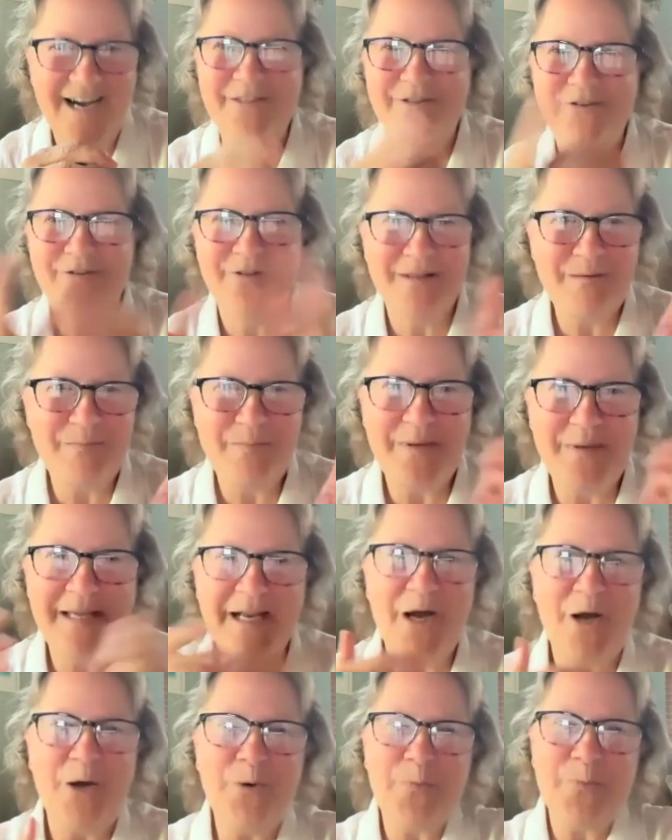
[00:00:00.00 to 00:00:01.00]
other mm. than
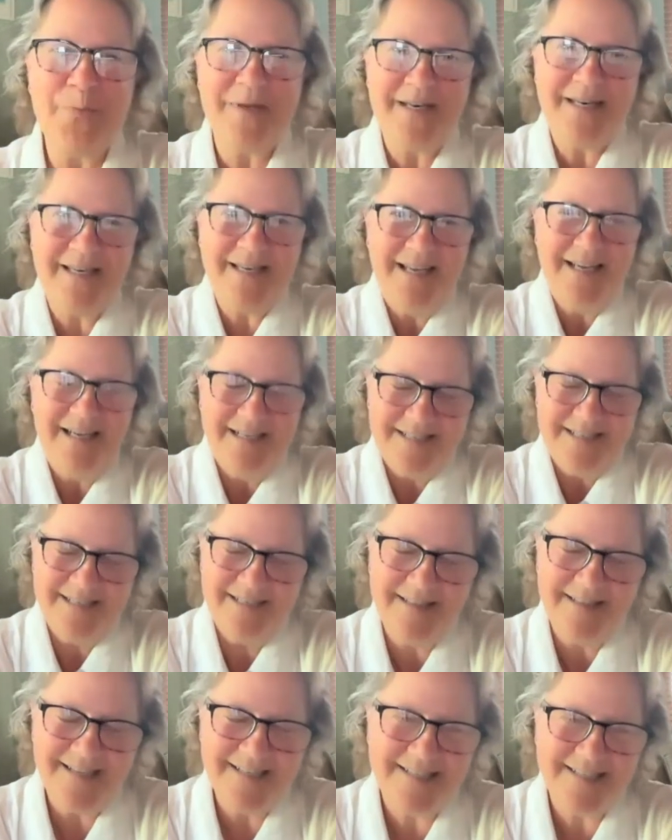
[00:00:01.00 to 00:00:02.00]
being open
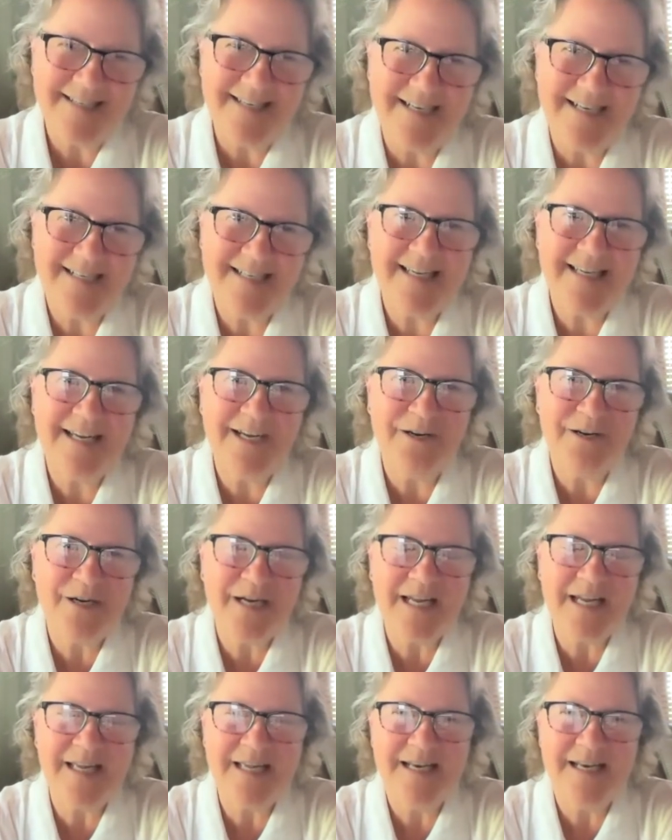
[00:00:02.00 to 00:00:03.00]
to listening to
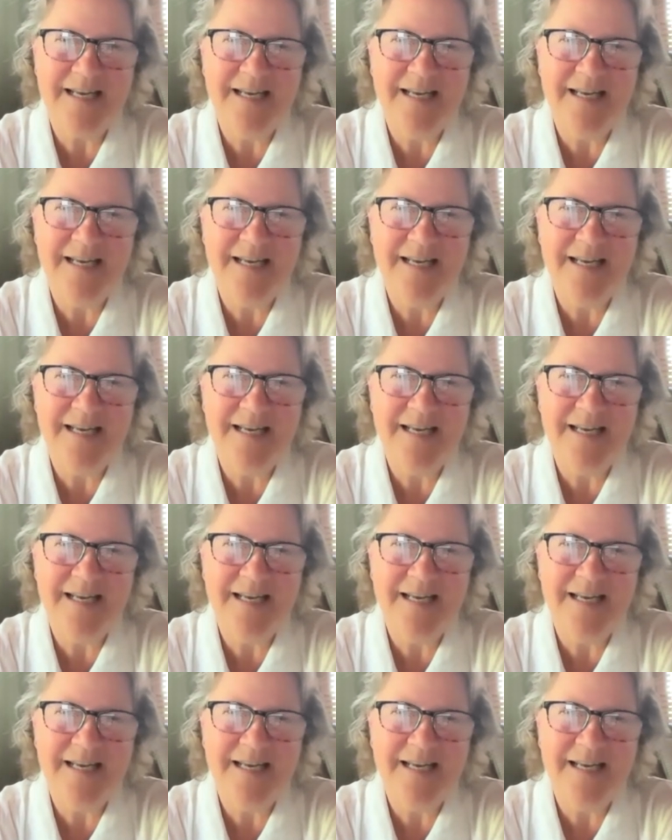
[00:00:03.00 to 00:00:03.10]
hearing it